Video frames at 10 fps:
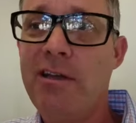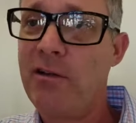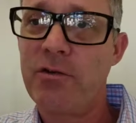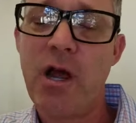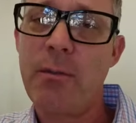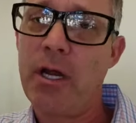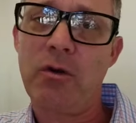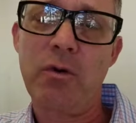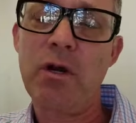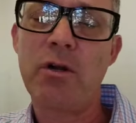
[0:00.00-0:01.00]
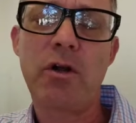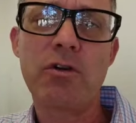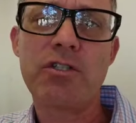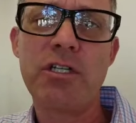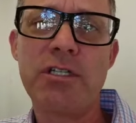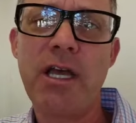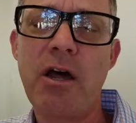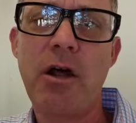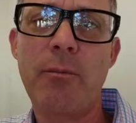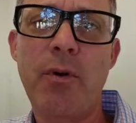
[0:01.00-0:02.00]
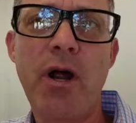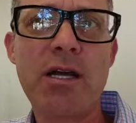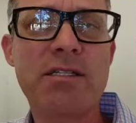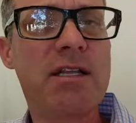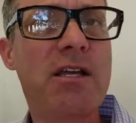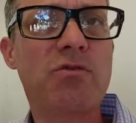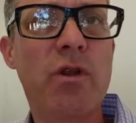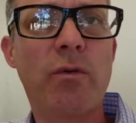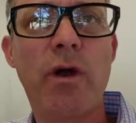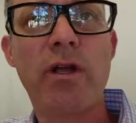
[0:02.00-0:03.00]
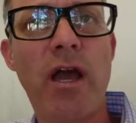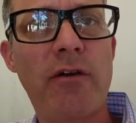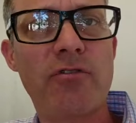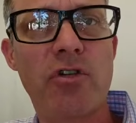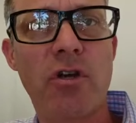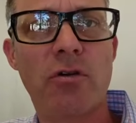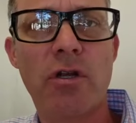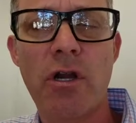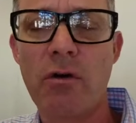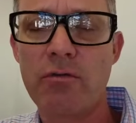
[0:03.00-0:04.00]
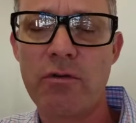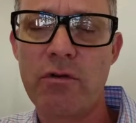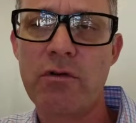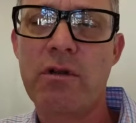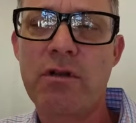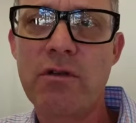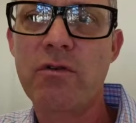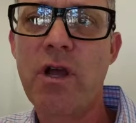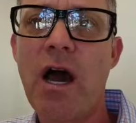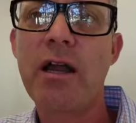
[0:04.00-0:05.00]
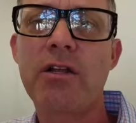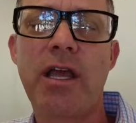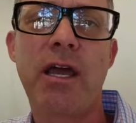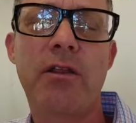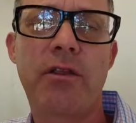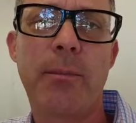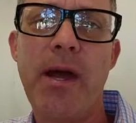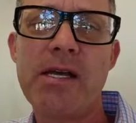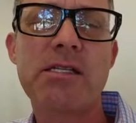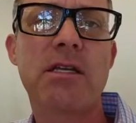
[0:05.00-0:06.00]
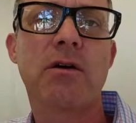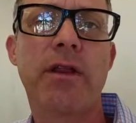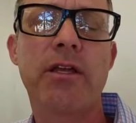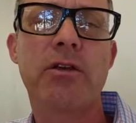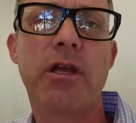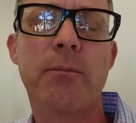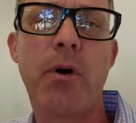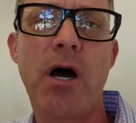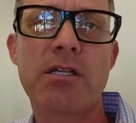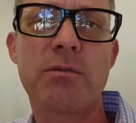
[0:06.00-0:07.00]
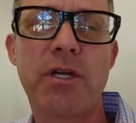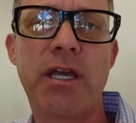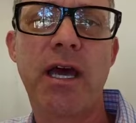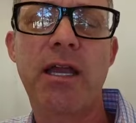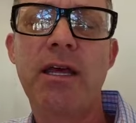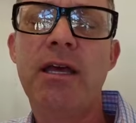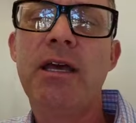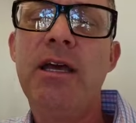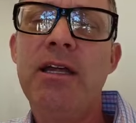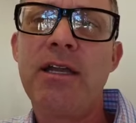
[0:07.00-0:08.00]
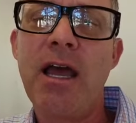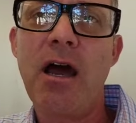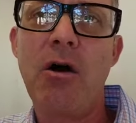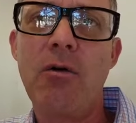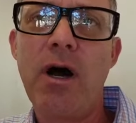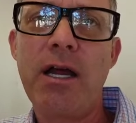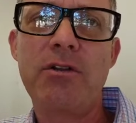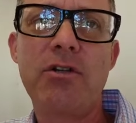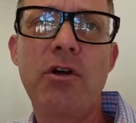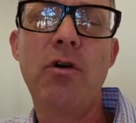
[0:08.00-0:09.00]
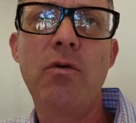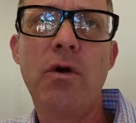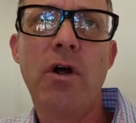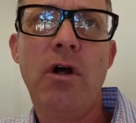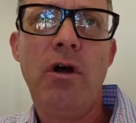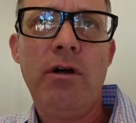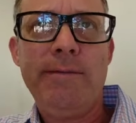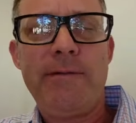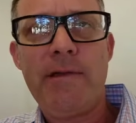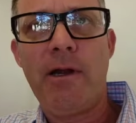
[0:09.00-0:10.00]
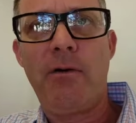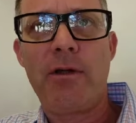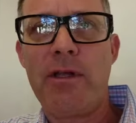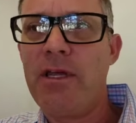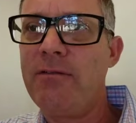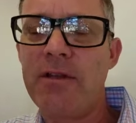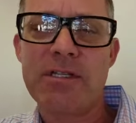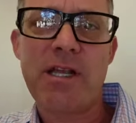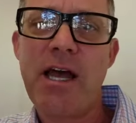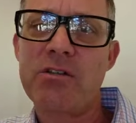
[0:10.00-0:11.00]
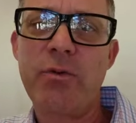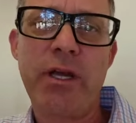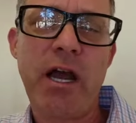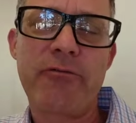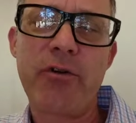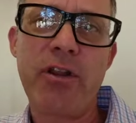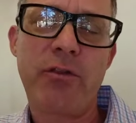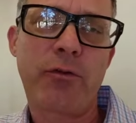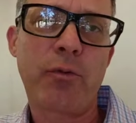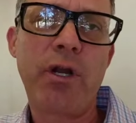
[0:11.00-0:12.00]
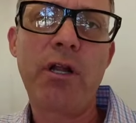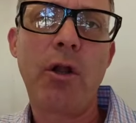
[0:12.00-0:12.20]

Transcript: you know, throughout my career negotiating down on price. And that's really what you have to do. You know, you, you got to get the best deal that you can possibly get. Now, I do, you know, even this last week, I've written three